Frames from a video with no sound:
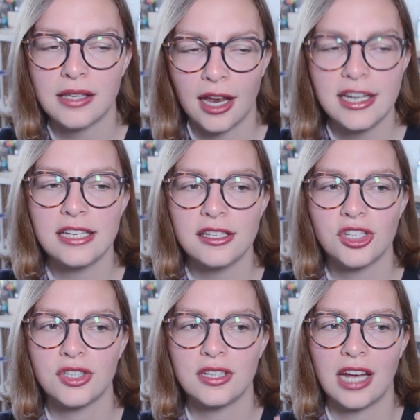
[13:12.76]
I need to
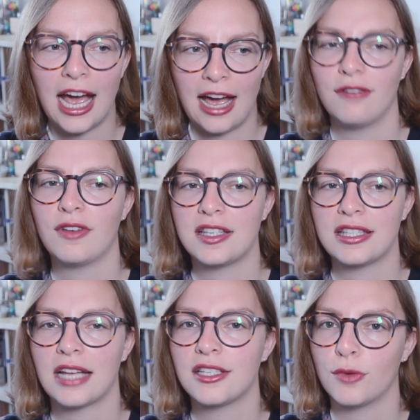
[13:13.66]
just have a
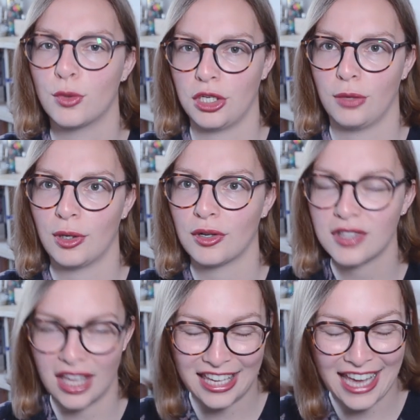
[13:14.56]
set of
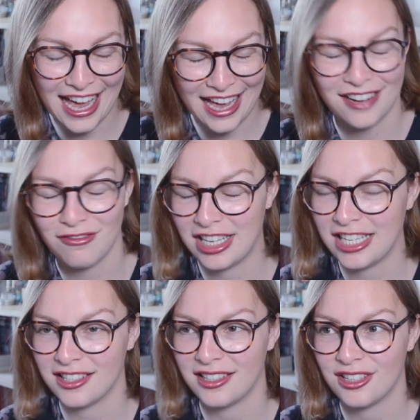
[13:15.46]
audiobooks that I can
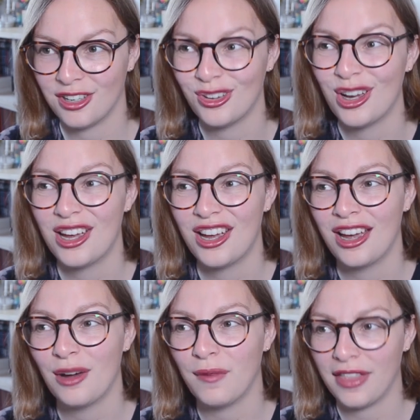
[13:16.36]
re-listen to
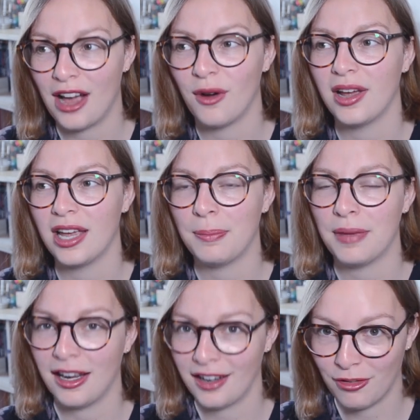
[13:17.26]
without it
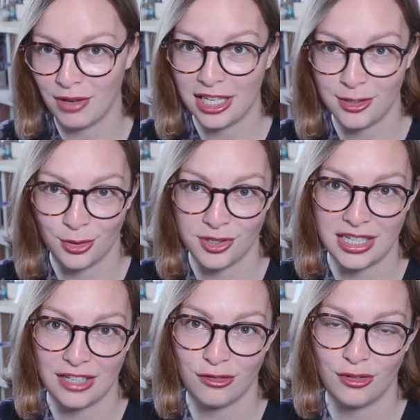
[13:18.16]
being like really
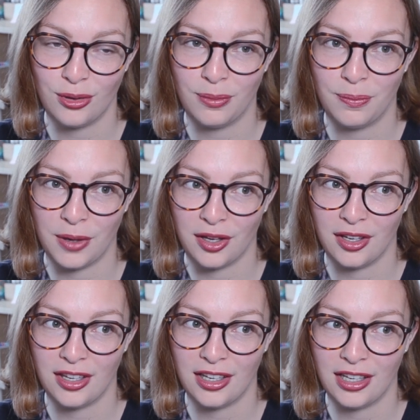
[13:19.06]
exhaustive, but
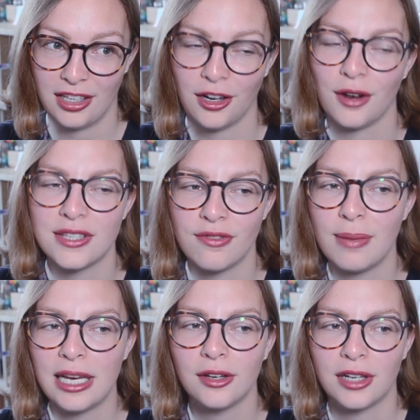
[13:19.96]
you know, it's
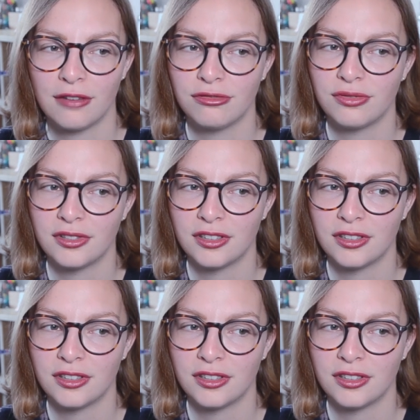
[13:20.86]
familiar enough